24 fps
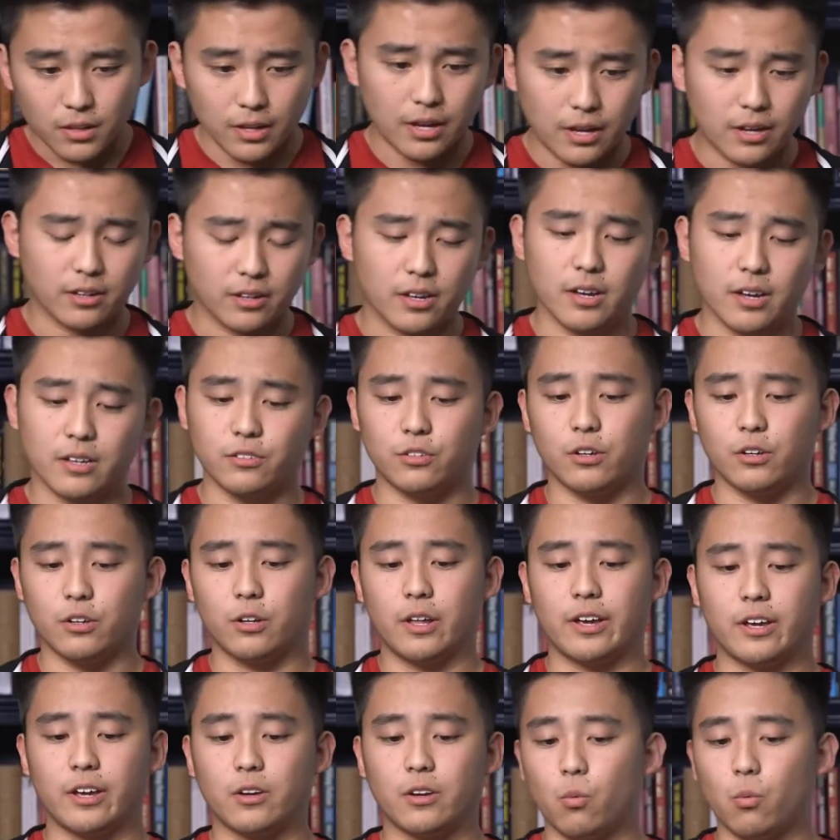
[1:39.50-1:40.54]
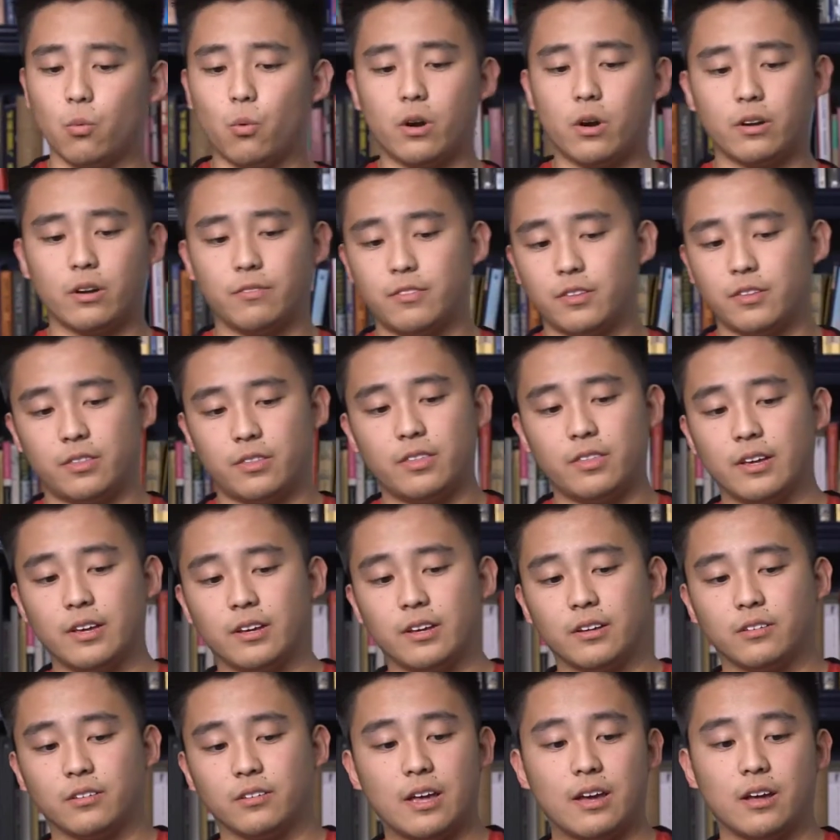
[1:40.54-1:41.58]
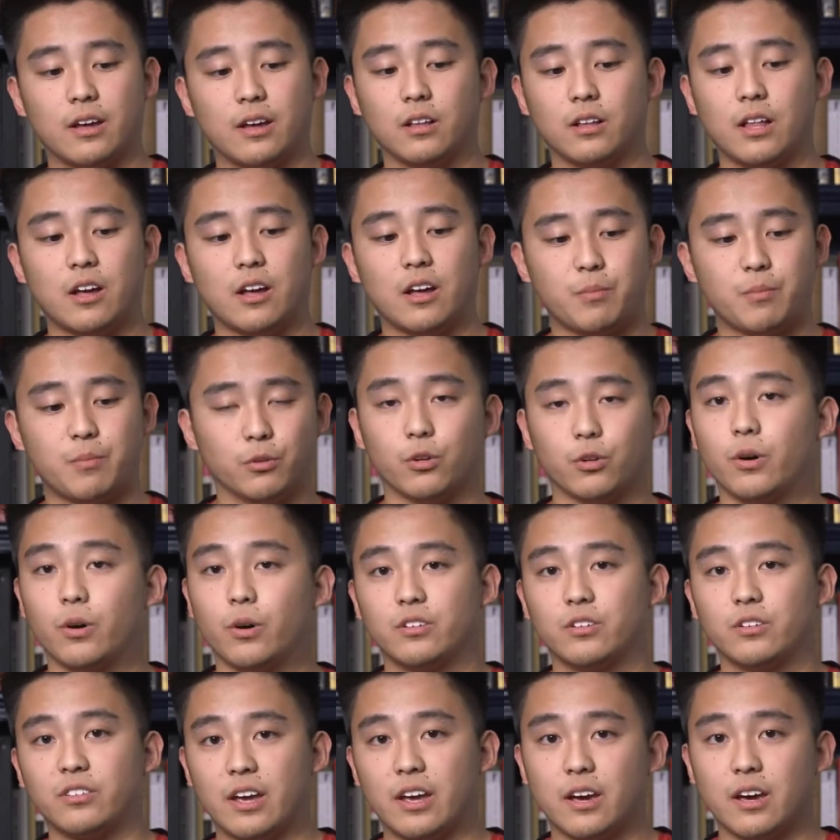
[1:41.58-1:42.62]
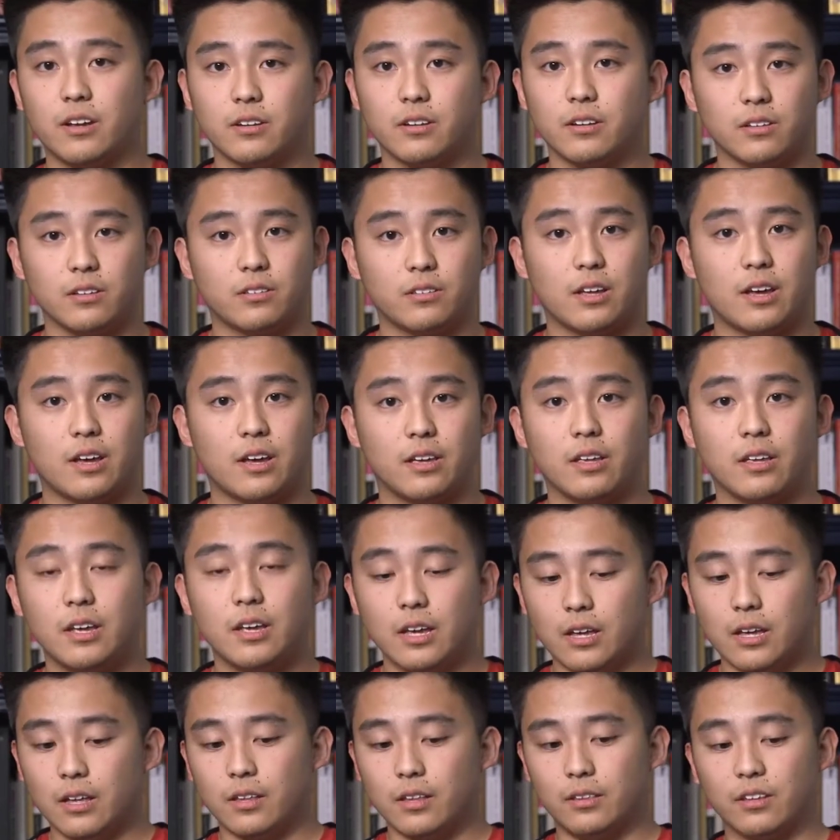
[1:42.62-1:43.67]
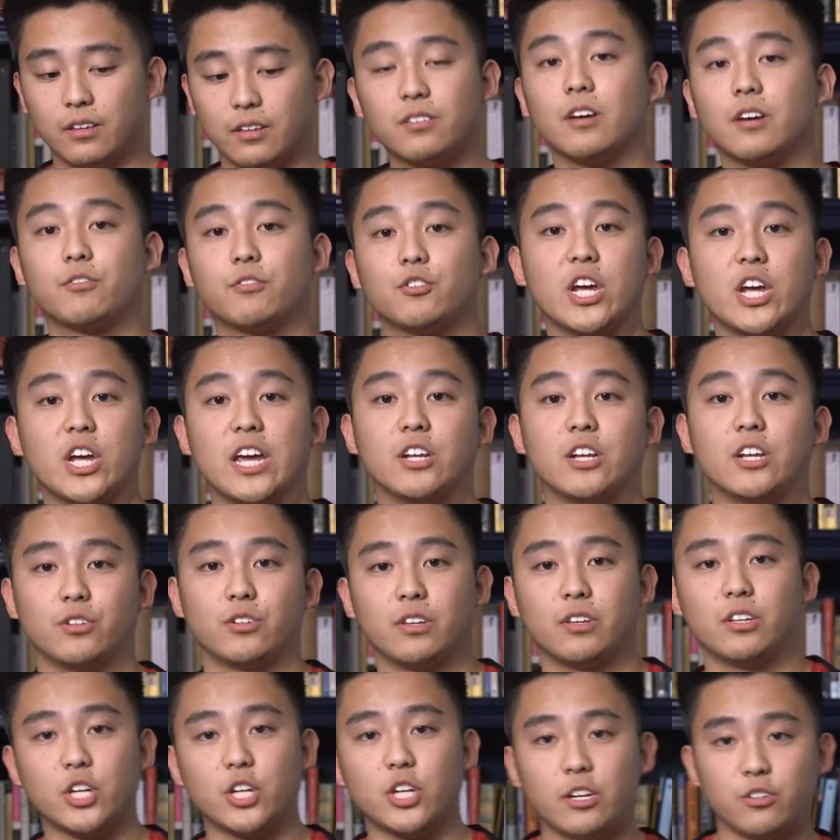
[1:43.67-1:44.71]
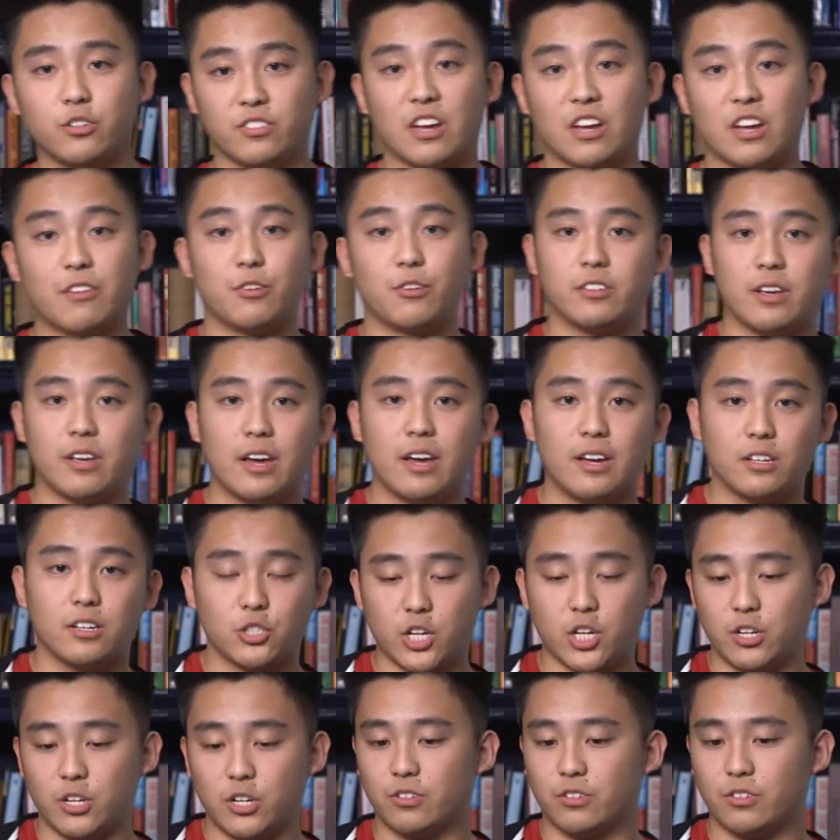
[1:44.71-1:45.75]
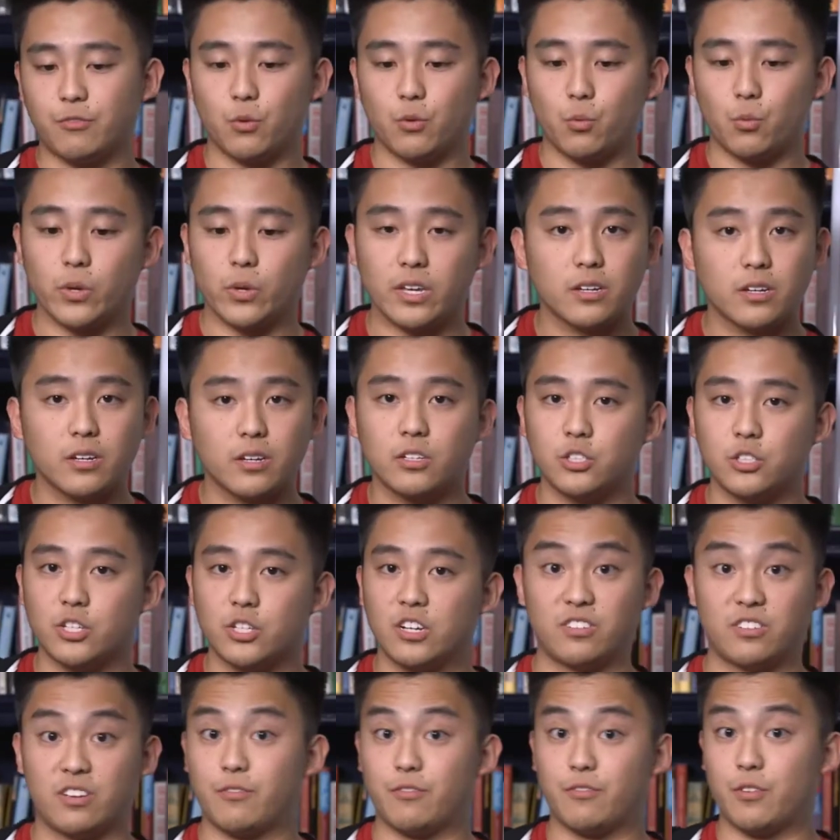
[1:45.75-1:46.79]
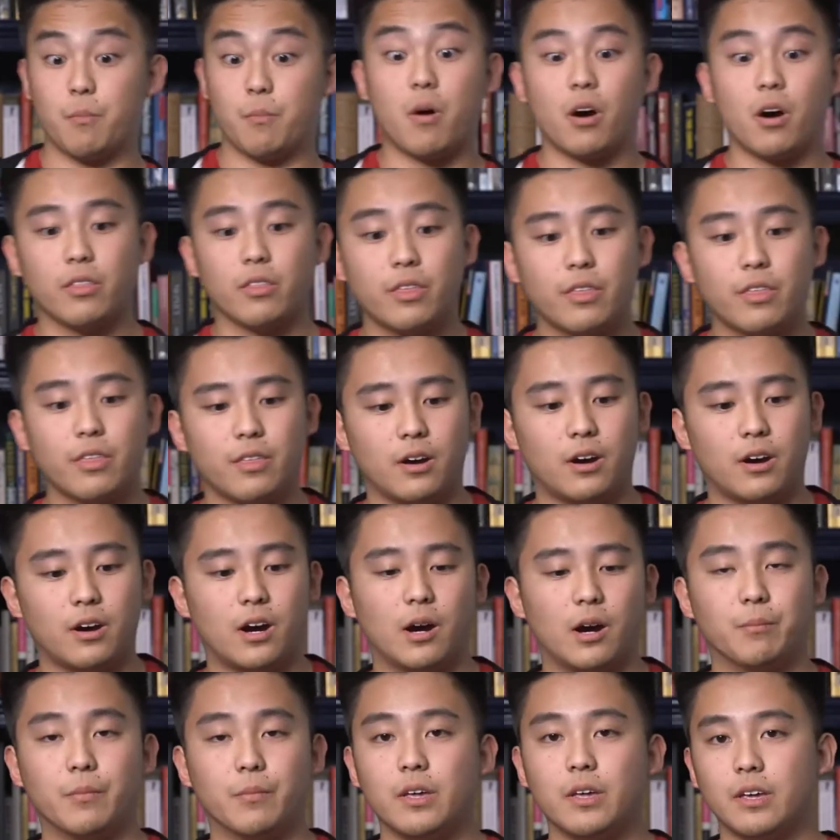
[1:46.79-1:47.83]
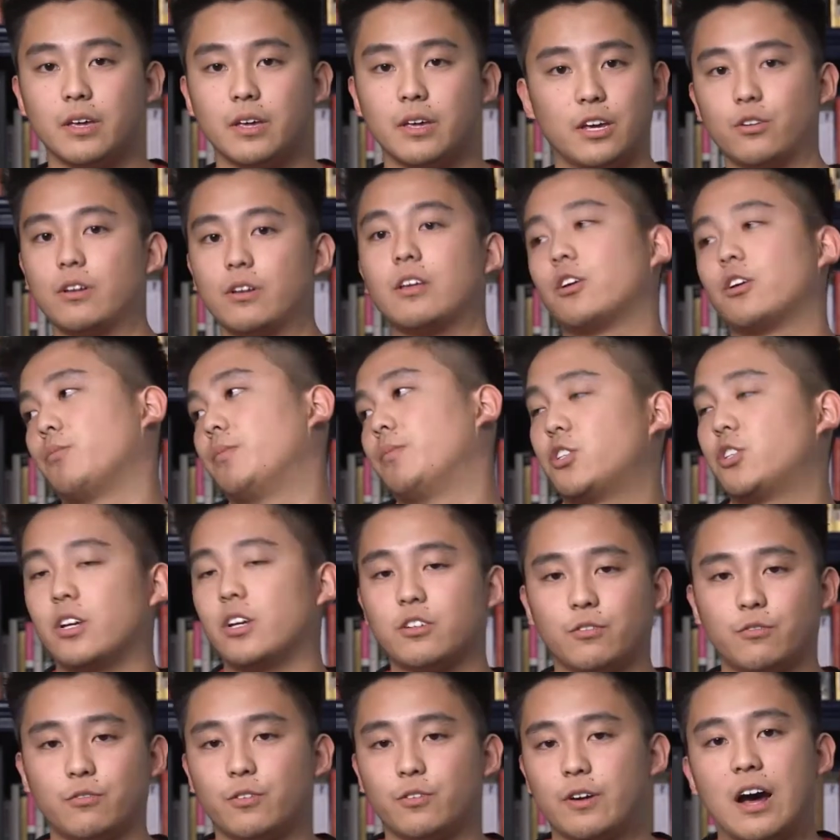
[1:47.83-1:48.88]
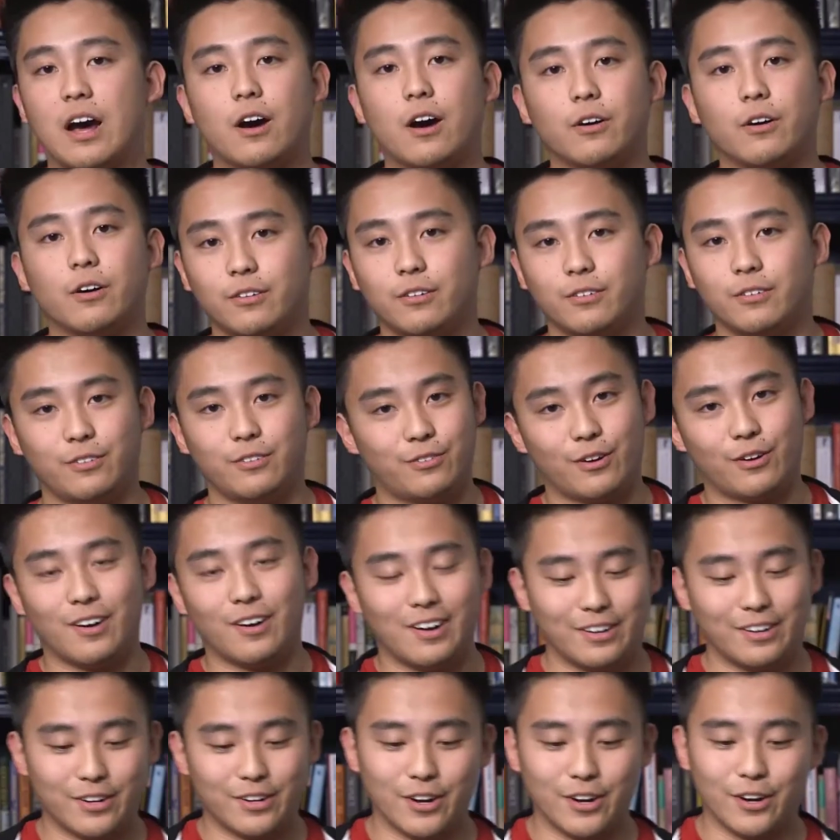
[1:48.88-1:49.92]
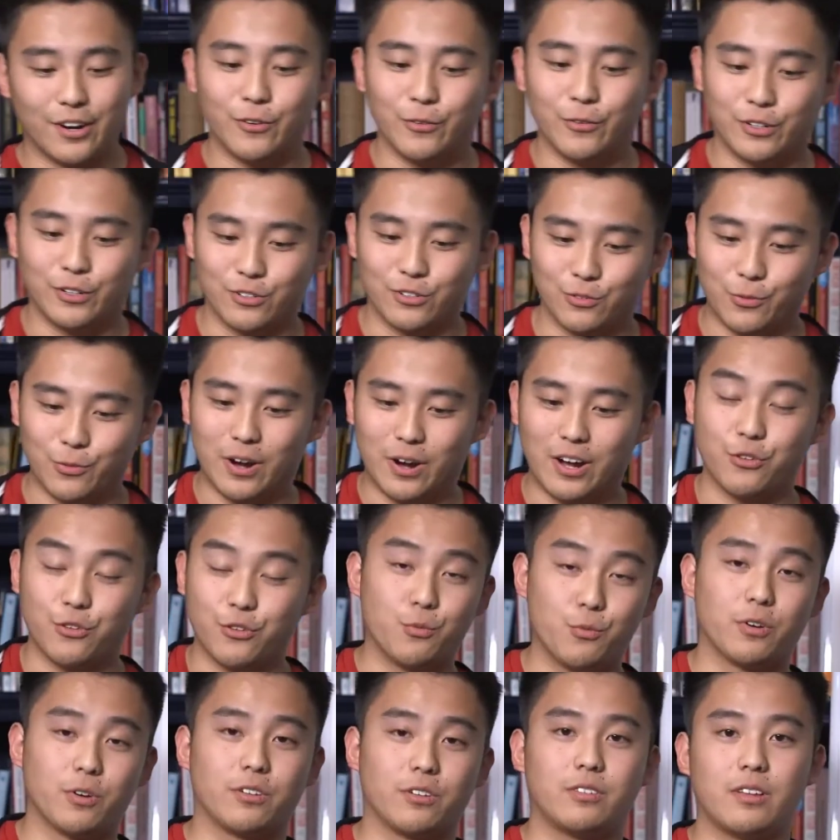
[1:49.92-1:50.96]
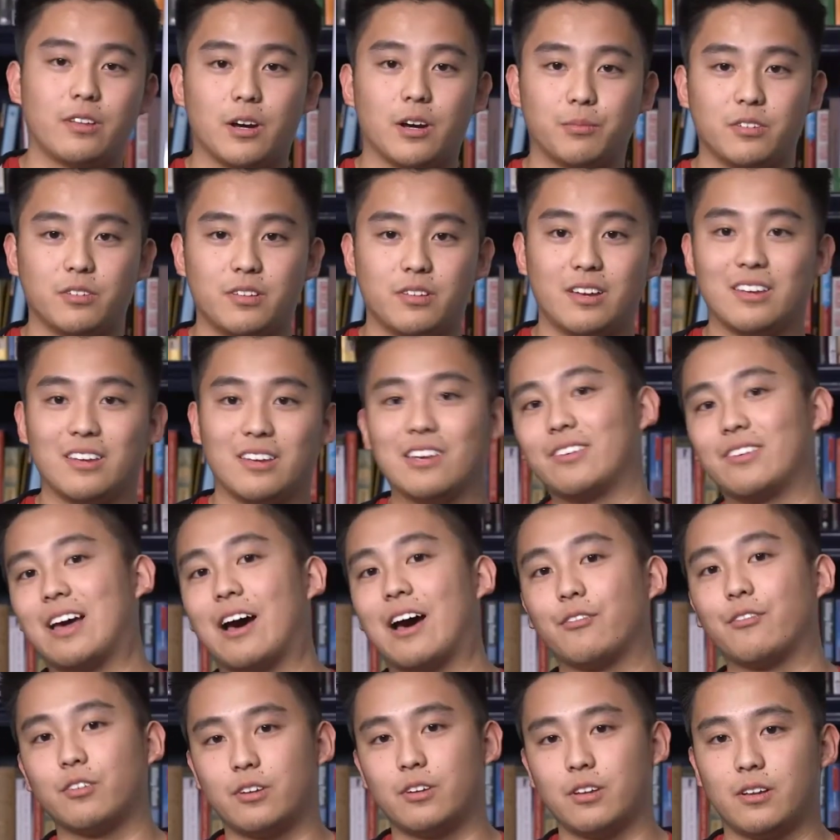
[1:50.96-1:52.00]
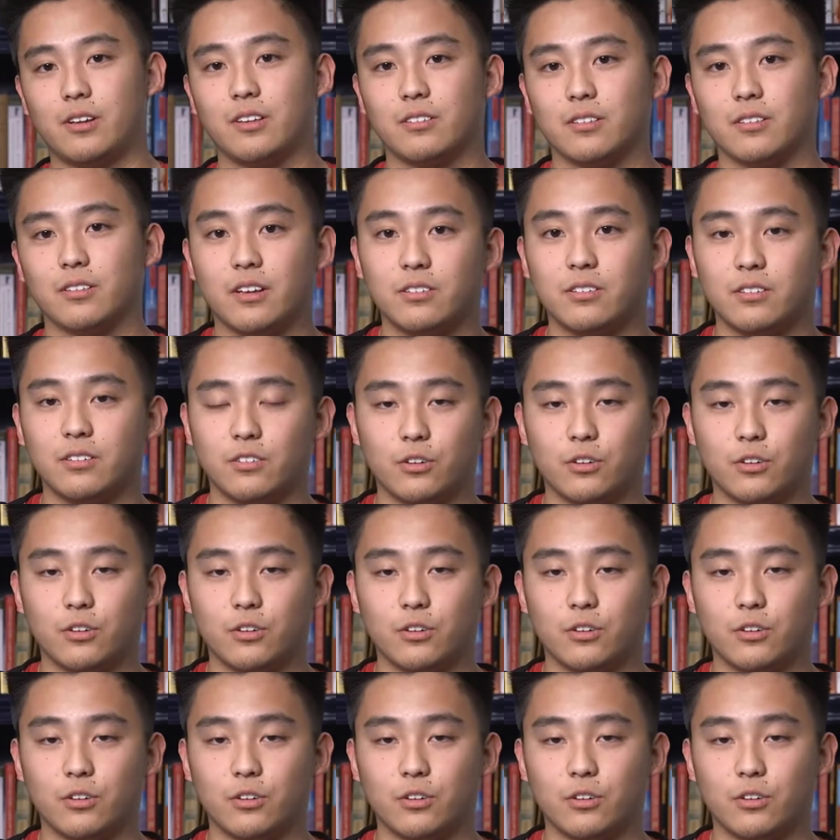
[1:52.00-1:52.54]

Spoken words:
And again, so one of the things that a lot of people don't understand is that this stuff changes. It changes every day, it changes every week, it changes every month. It could be changing for now, for all I know, which is why you want to stay up to date even after today's lesson.